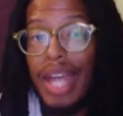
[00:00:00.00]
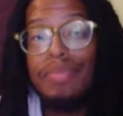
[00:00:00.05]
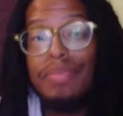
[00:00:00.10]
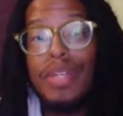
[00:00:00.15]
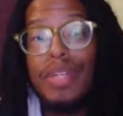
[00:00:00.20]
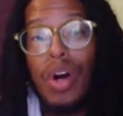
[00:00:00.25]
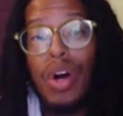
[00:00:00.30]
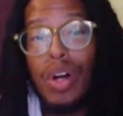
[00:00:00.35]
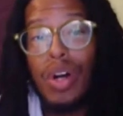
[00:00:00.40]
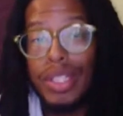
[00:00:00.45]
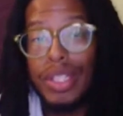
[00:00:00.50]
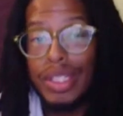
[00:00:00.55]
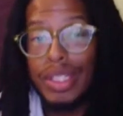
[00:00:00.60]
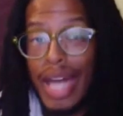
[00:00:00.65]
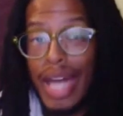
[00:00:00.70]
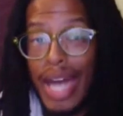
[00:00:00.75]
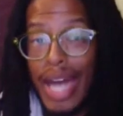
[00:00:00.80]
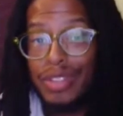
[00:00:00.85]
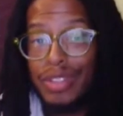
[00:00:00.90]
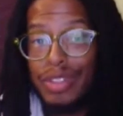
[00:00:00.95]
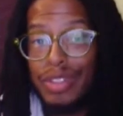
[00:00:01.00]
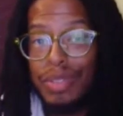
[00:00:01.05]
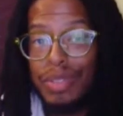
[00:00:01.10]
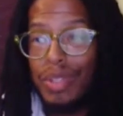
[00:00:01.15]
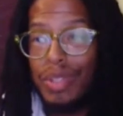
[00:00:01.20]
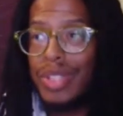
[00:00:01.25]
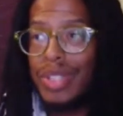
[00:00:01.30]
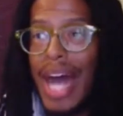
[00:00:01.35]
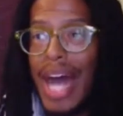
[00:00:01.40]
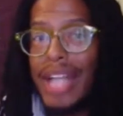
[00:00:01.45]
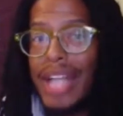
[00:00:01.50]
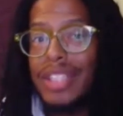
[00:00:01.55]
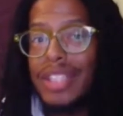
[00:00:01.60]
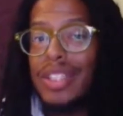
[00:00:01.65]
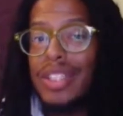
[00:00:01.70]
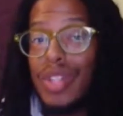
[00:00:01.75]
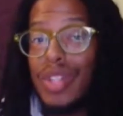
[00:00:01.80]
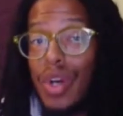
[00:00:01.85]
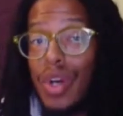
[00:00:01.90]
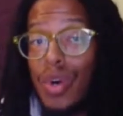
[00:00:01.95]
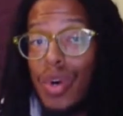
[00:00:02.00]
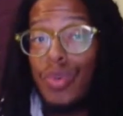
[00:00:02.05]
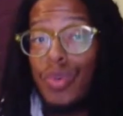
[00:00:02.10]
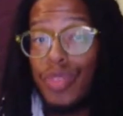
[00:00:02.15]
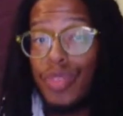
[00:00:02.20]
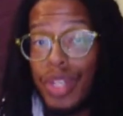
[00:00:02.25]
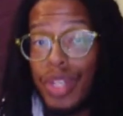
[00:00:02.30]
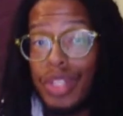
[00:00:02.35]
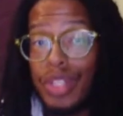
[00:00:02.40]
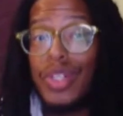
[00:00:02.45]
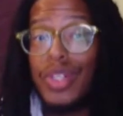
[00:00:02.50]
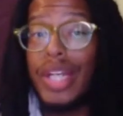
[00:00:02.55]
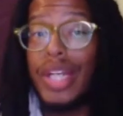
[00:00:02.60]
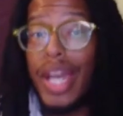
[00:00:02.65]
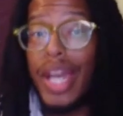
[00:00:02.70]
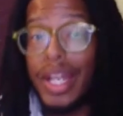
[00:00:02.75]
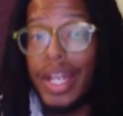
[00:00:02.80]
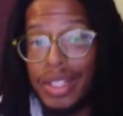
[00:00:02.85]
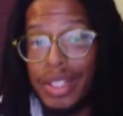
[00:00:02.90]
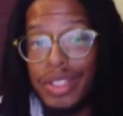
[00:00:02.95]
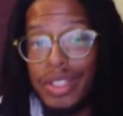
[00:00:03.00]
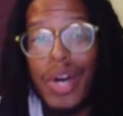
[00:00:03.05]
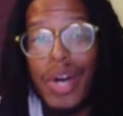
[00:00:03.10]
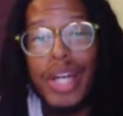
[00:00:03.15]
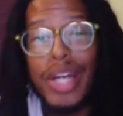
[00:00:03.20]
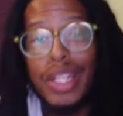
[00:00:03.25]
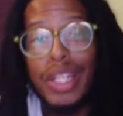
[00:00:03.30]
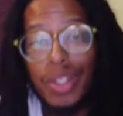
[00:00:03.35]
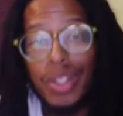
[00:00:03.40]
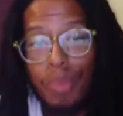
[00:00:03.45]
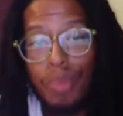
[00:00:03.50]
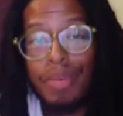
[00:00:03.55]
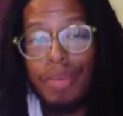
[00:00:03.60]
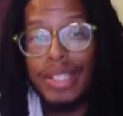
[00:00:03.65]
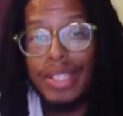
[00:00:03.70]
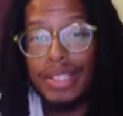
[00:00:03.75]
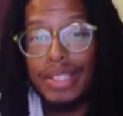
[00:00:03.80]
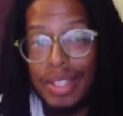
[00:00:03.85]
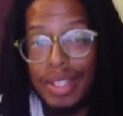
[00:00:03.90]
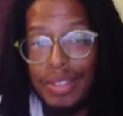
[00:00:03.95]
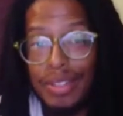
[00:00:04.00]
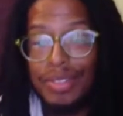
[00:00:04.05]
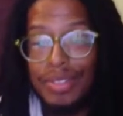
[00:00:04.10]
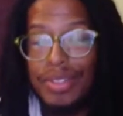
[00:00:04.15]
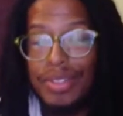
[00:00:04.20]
me all these attributes, I should know the creator so I can know myself.